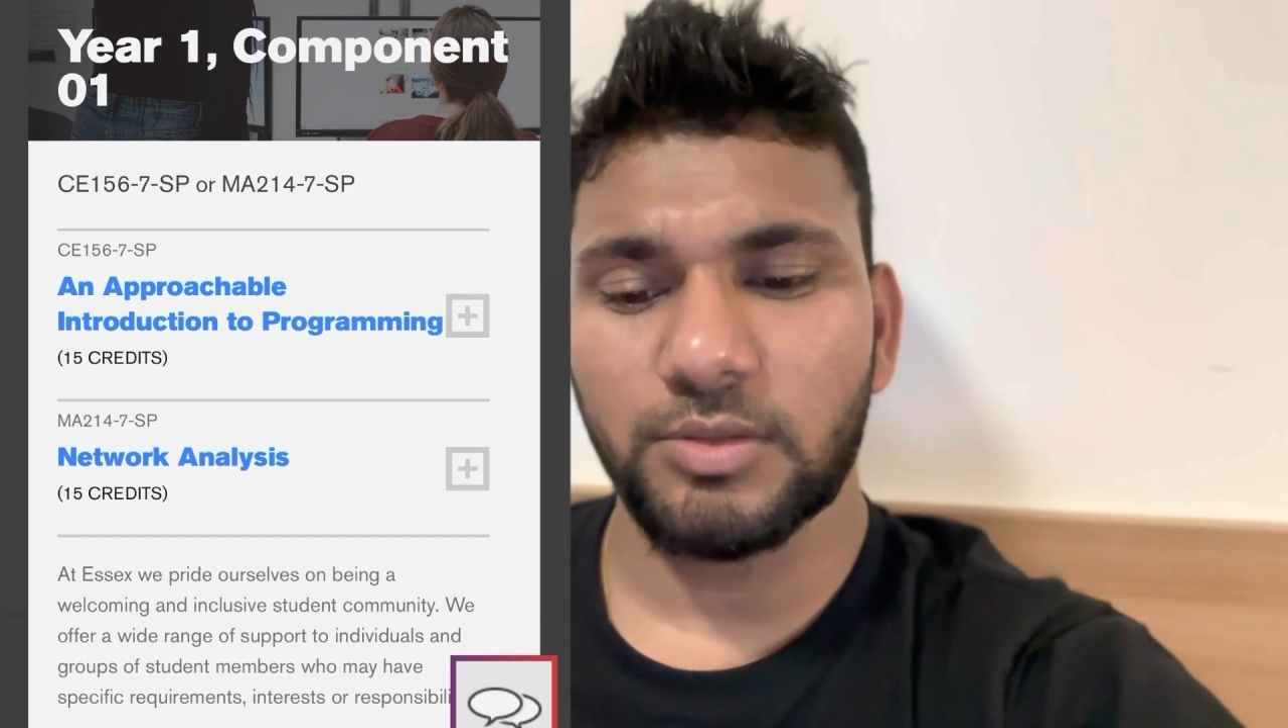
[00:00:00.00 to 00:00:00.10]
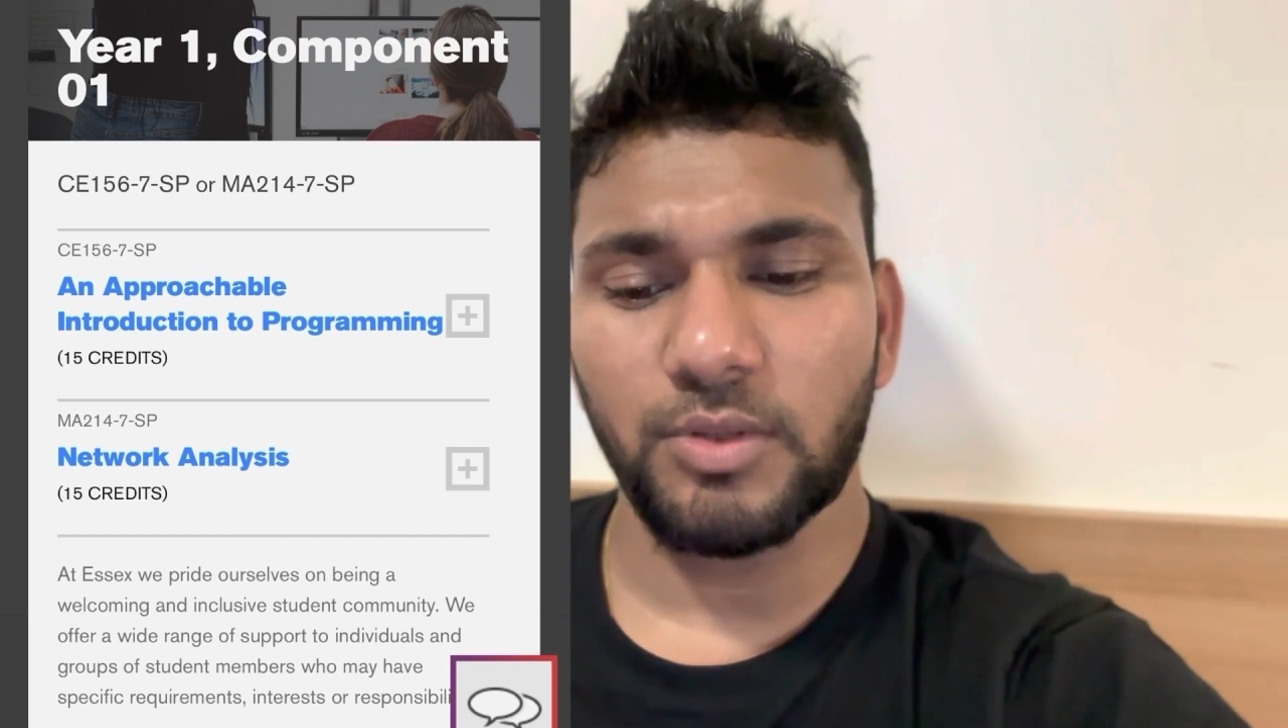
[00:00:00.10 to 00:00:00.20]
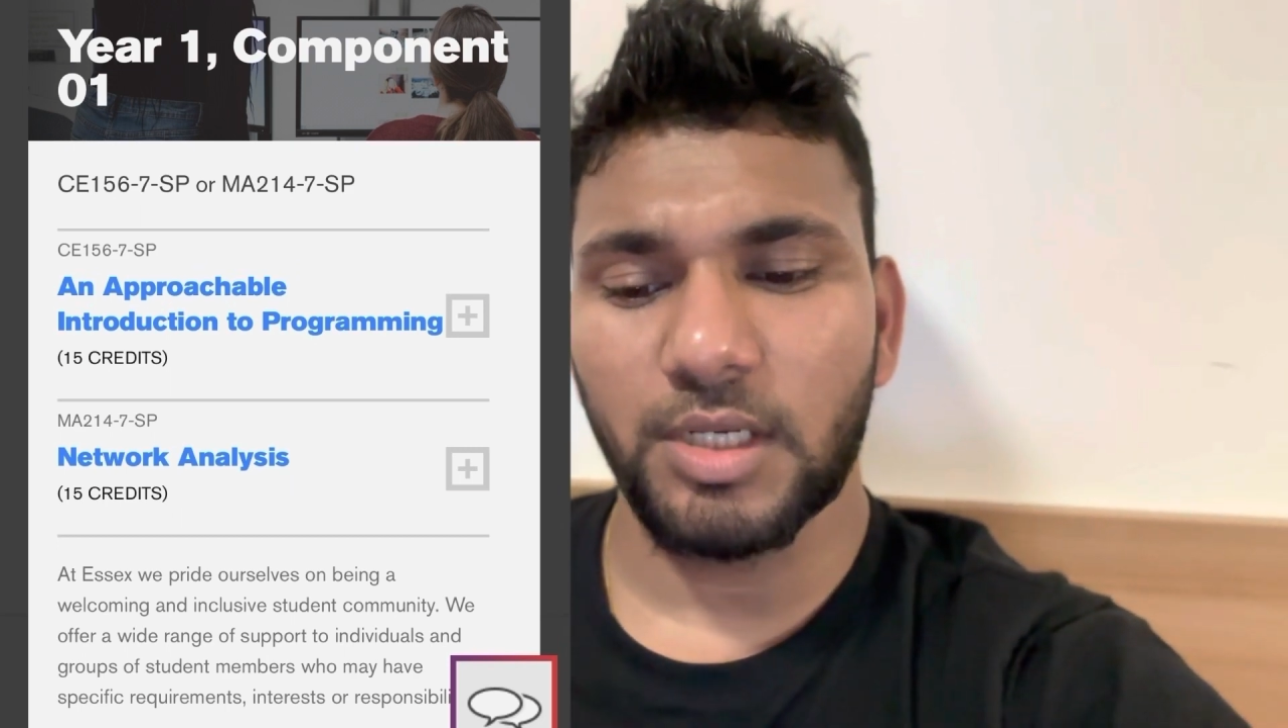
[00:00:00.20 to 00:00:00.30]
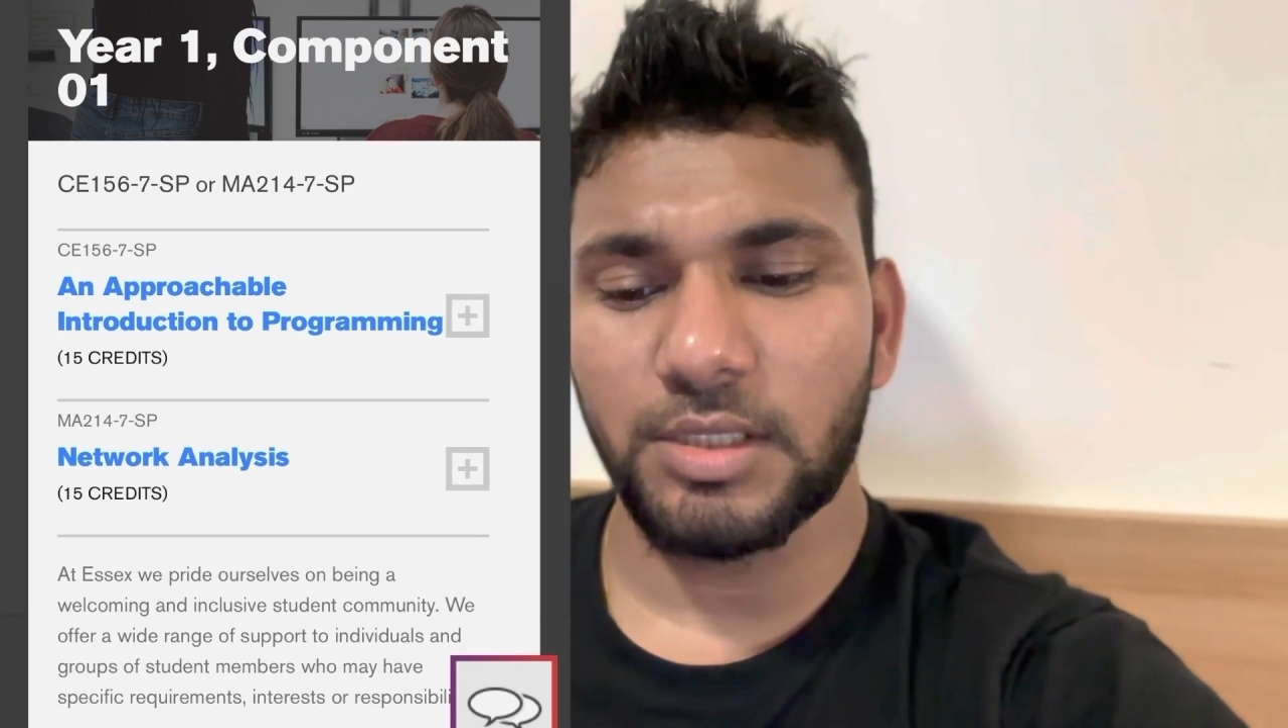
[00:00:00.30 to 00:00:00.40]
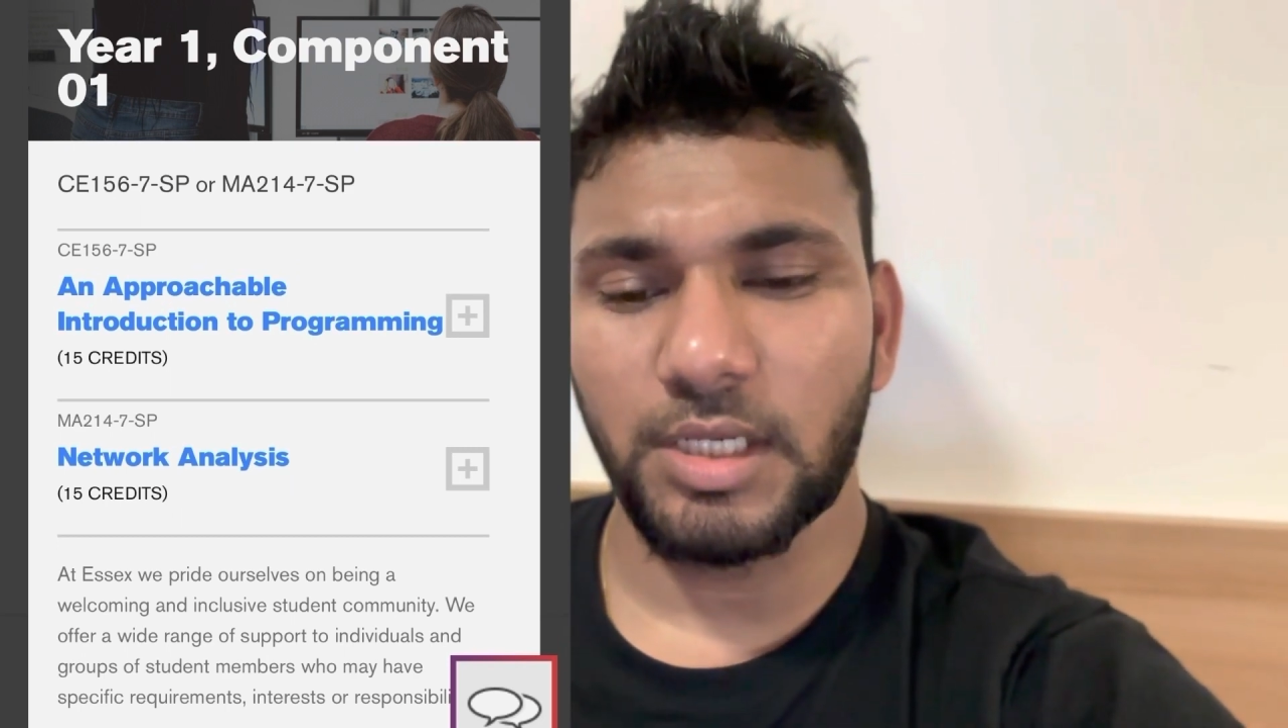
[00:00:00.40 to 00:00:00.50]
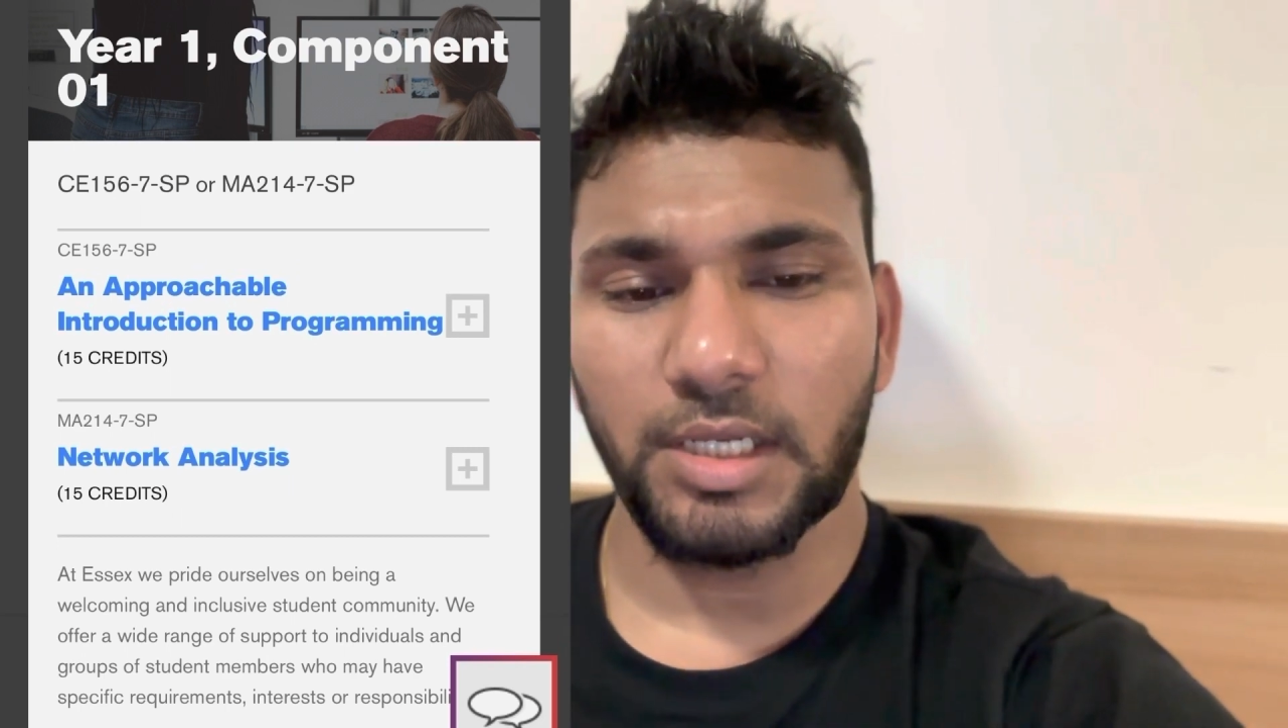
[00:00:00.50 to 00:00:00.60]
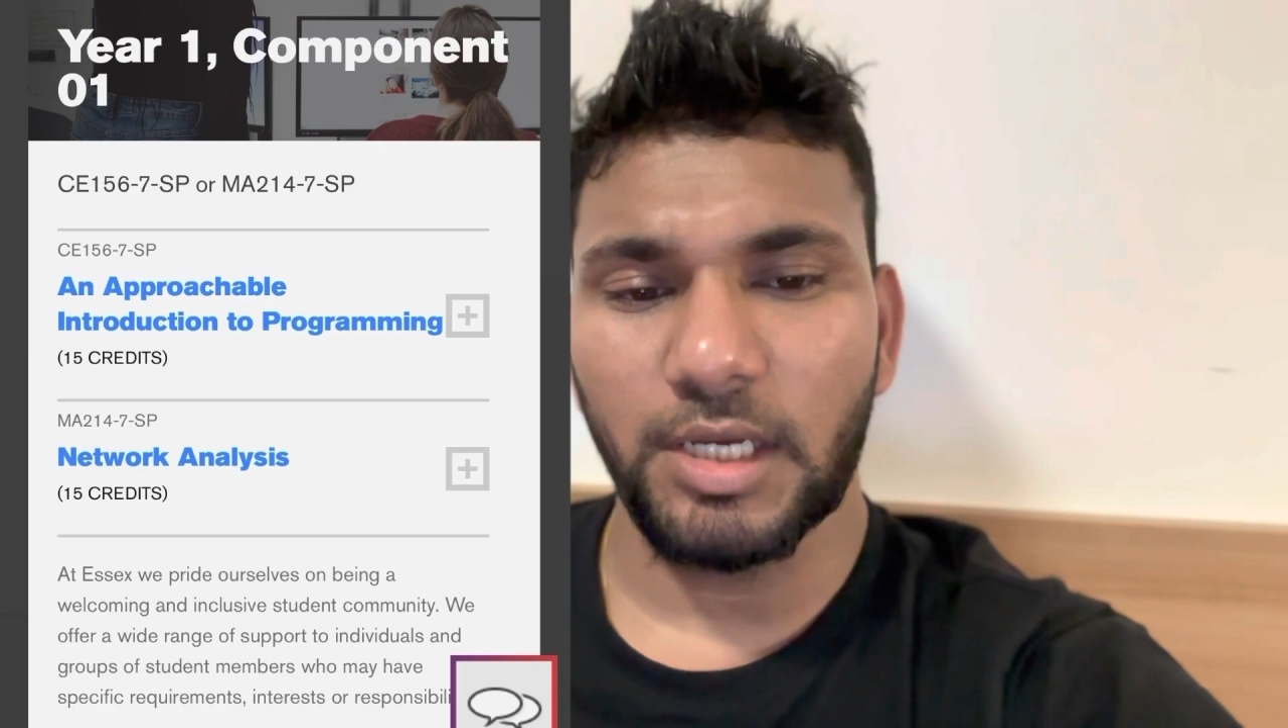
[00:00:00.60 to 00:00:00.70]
You can take